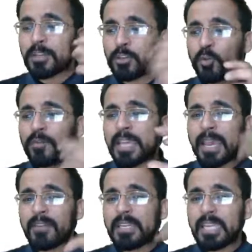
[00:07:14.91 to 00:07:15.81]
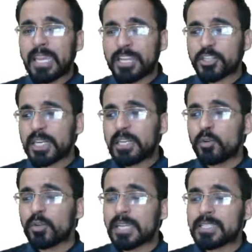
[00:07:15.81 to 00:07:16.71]
do we have any agent
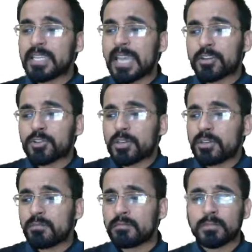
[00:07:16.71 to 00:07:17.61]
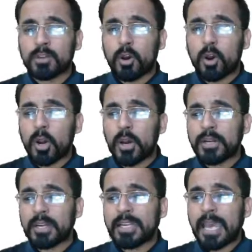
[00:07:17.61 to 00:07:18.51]
who does the action
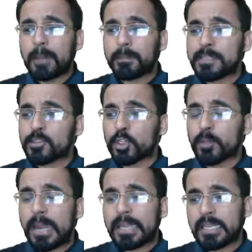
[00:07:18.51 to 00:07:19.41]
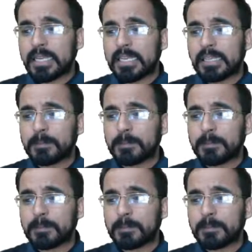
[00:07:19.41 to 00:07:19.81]
or it happens automatically?